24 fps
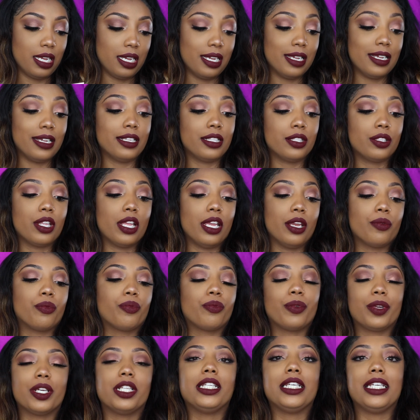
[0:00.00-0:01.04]

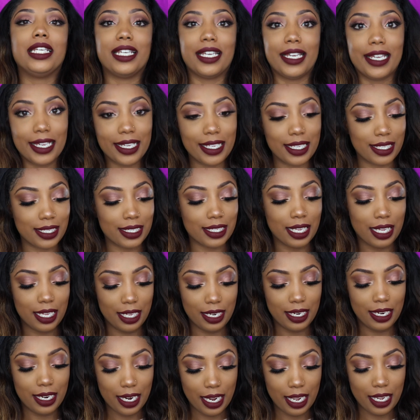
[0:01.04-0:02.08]
It really is
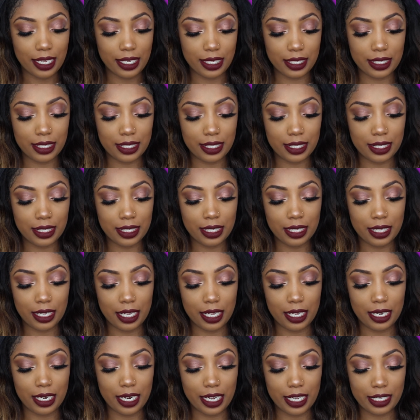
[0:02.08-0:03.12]
a nice
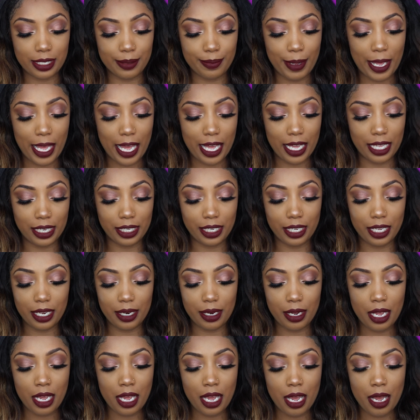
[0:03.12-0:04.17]

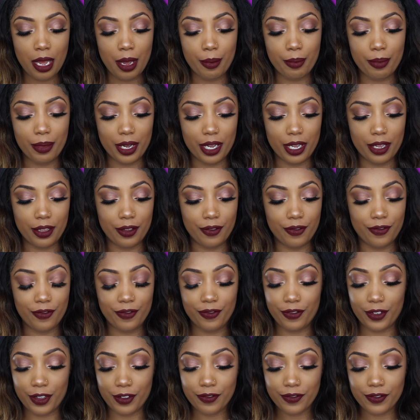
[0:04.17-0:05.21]
palette, but
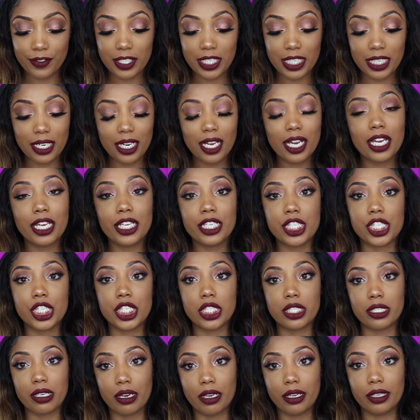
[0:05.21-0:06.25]

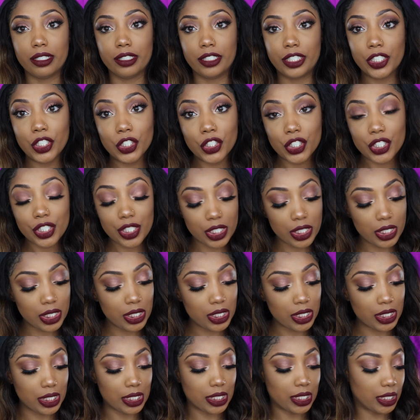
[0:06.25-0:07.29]

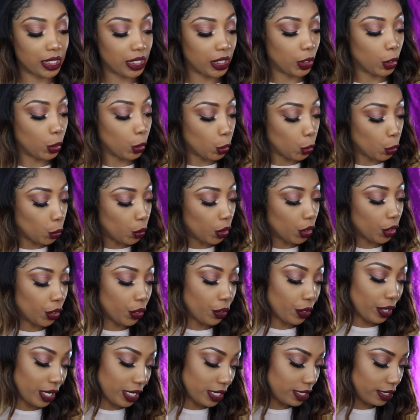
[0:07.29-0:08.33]
$59 is a little
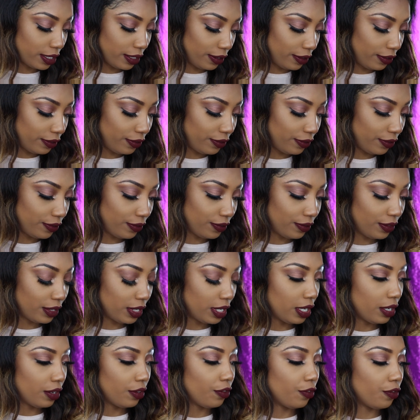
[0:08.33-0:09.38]
aggressive
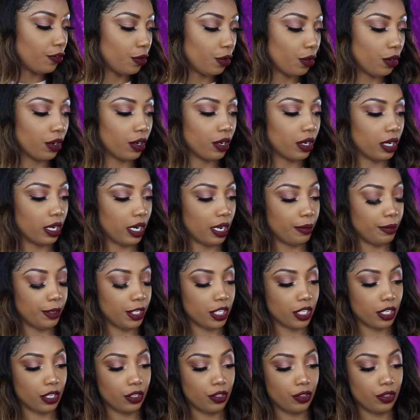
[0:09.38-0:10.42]
for how many
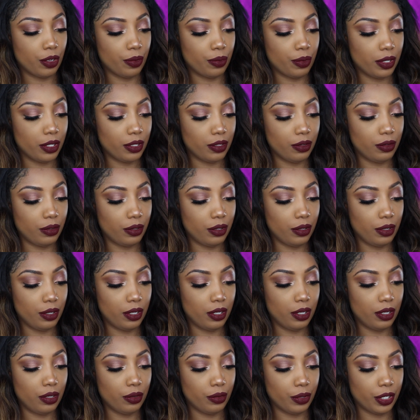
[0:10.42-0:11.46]
shadows do you get? 1, 2, 3,
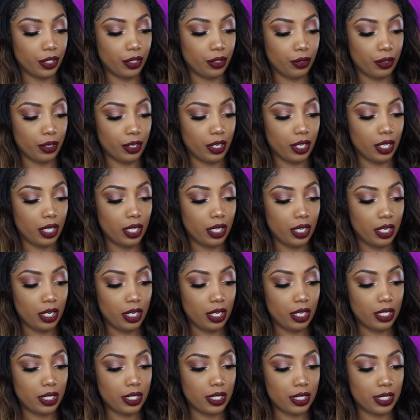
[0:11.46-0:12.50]
4, 3,
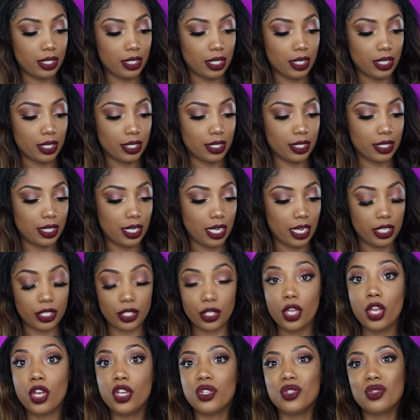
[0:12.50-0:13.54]
6, 9,
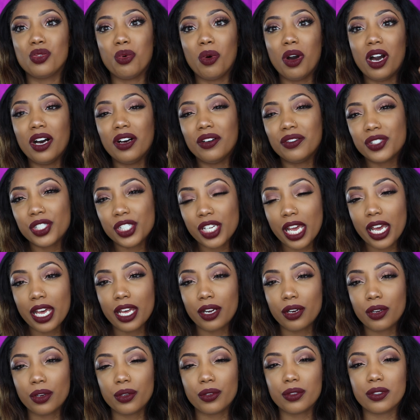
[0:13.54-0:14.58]
12
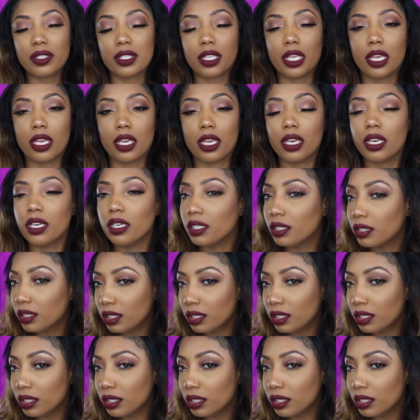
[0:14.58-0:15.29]
shadows, like,